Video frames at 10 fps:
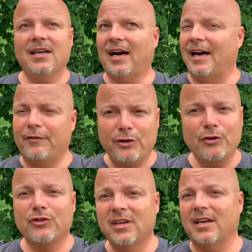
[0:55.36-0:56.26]
I've
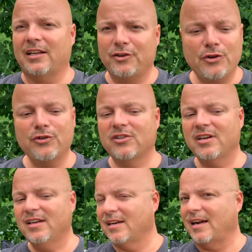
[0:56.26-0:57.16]
used it, and
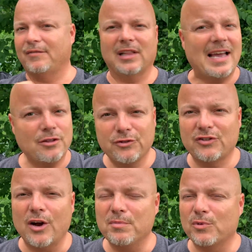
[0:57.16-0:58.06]
I've lathered
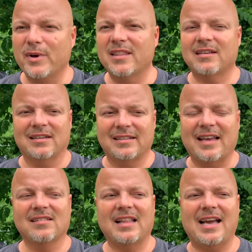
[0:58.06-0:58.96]
soaps with it and
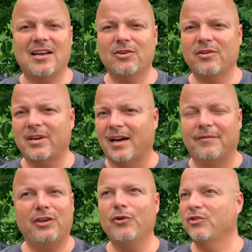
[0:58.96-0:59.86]
test lathered.
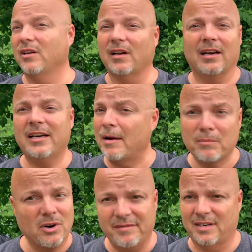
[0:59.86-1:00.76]
I've used it a
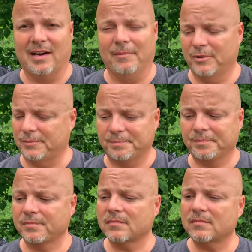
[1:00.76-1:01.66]
number of times.
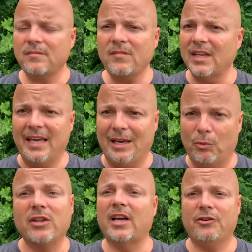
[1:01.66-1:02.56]
It
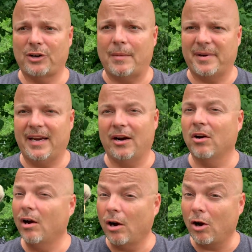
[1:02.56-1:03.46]
will not drop a hair.
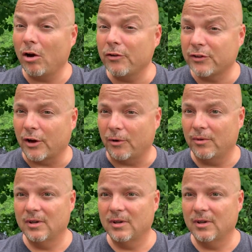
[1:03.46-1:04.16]
Also,